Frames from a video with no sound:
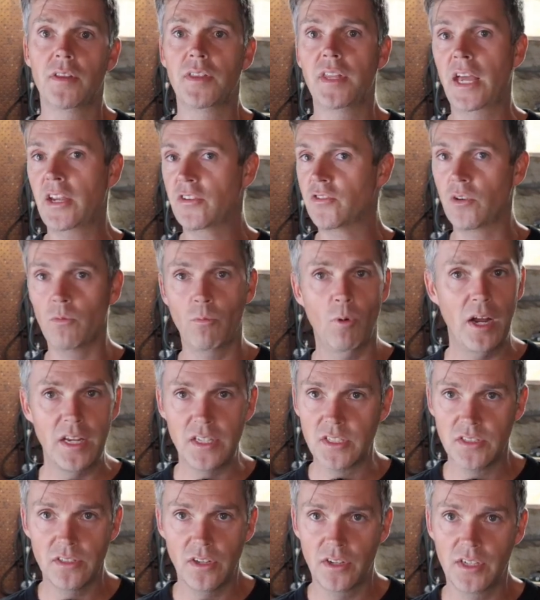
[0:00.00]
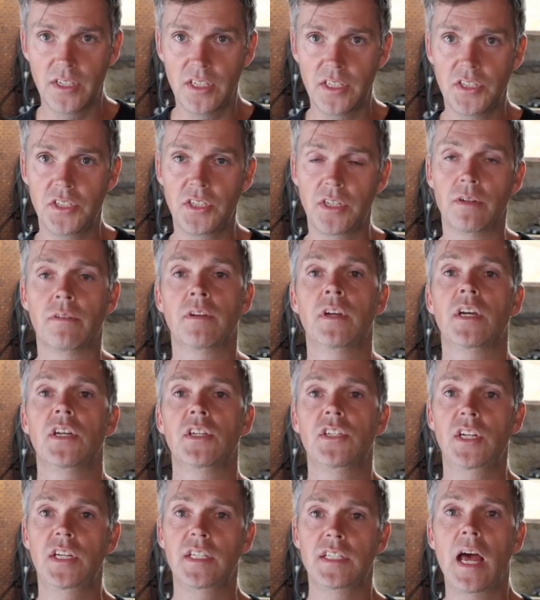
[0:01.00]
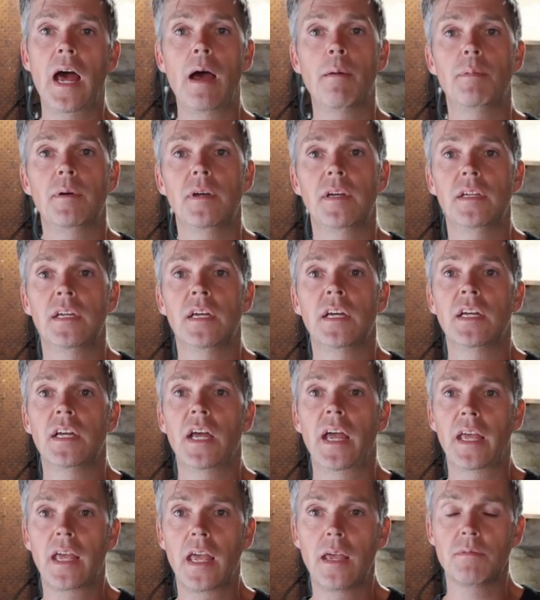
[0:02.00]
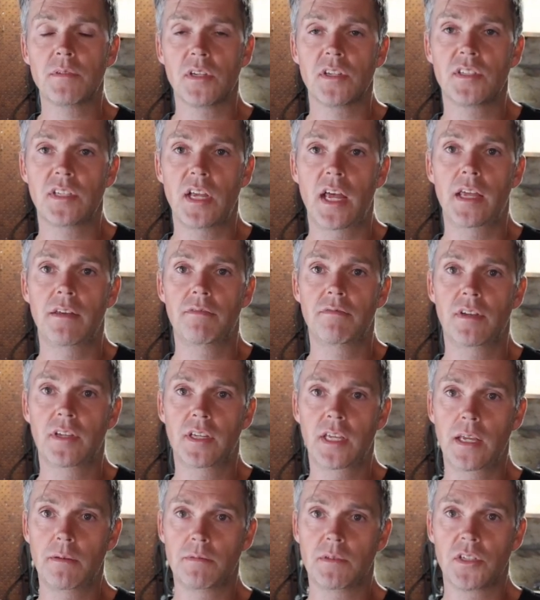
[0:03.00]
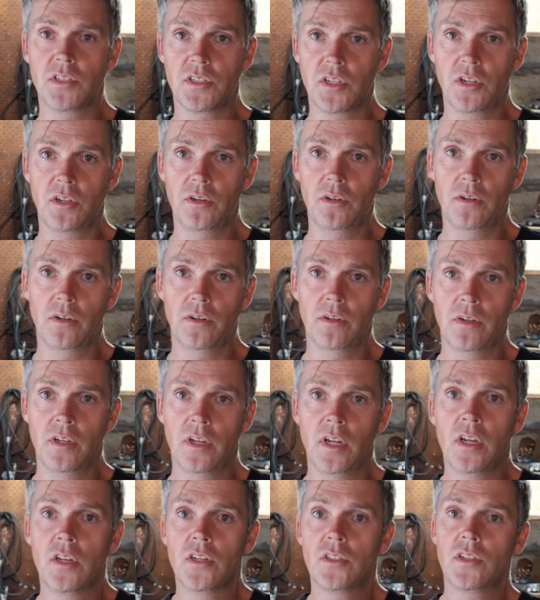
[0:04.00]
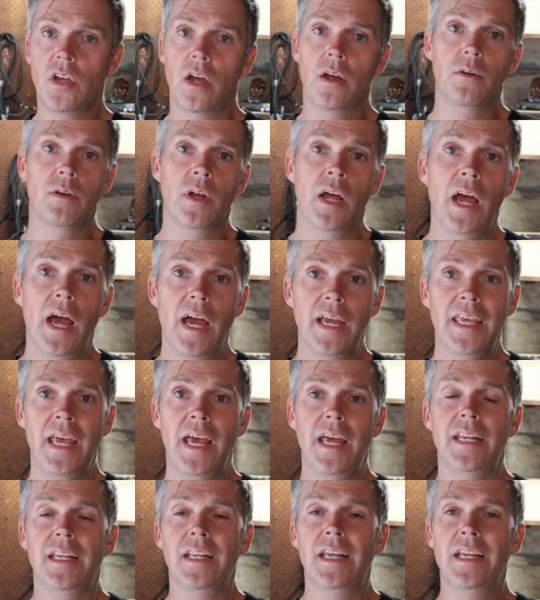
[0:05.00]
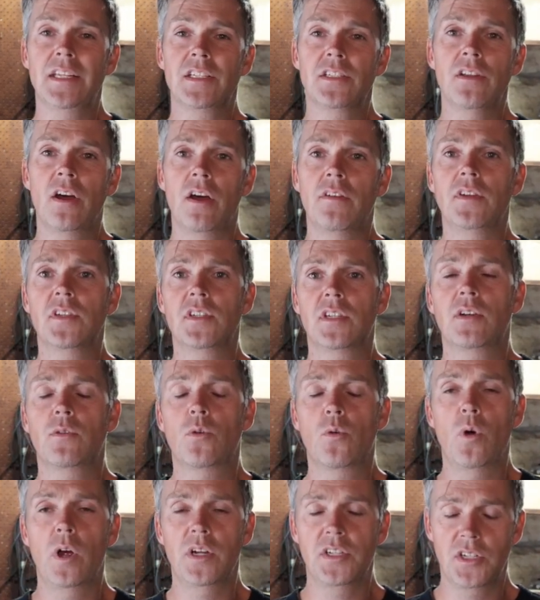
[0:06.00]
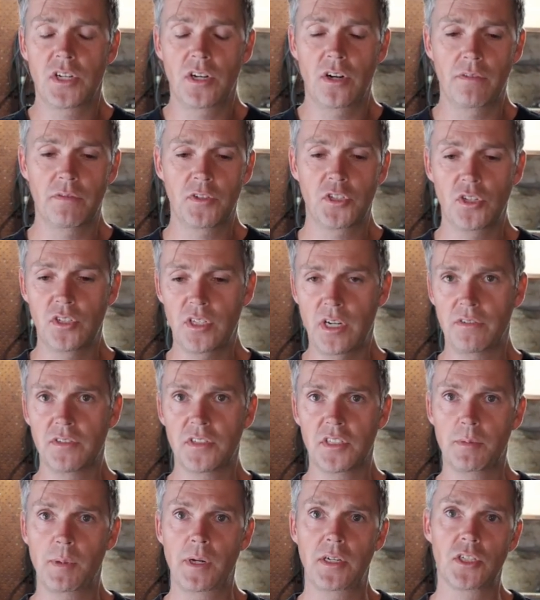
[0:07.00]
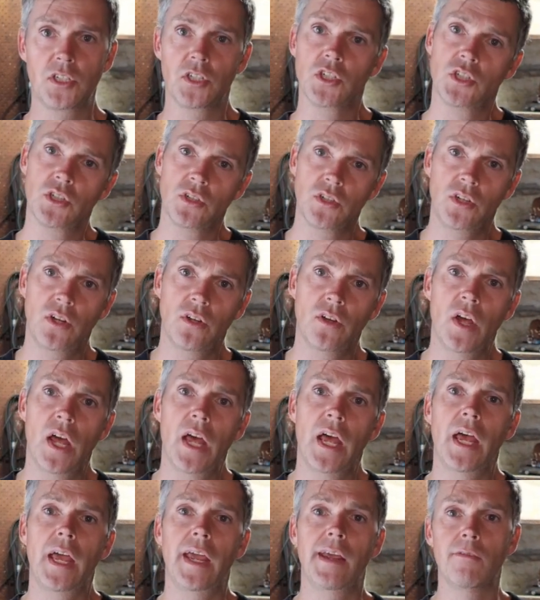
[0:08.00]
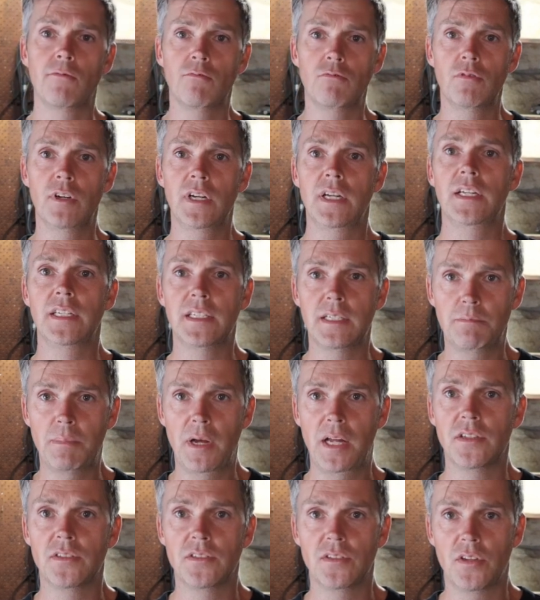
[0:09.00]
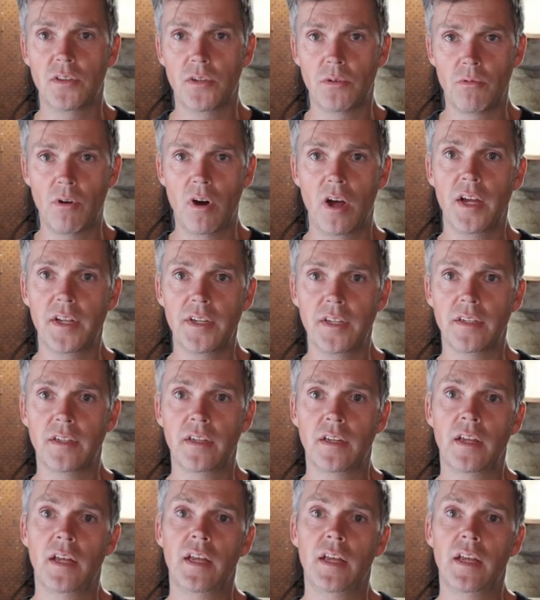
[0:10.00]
The extra weight's not an issue. She's happy, keeps her safe, keeps her secure. So again, it's not this question of should you have suspension, shouldn't you? It really depends on the riding.